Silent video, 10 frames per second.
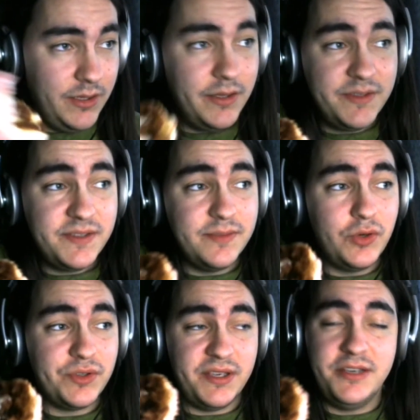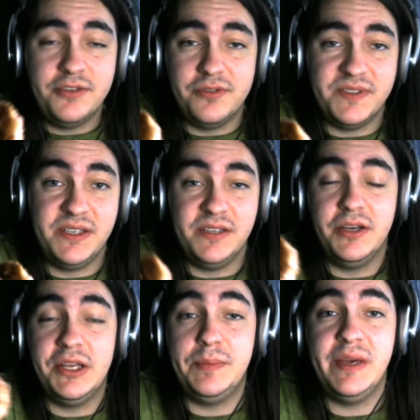This is the most interesting,
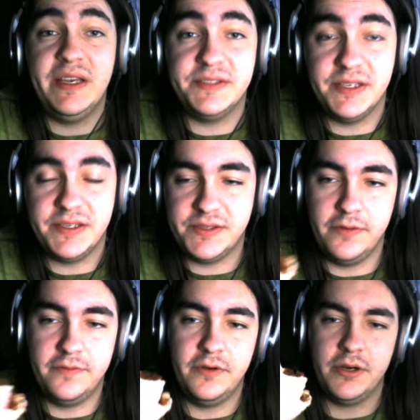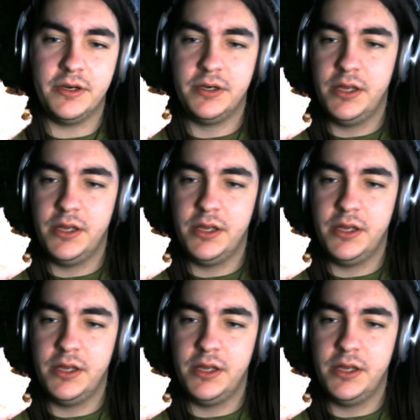not basic so far.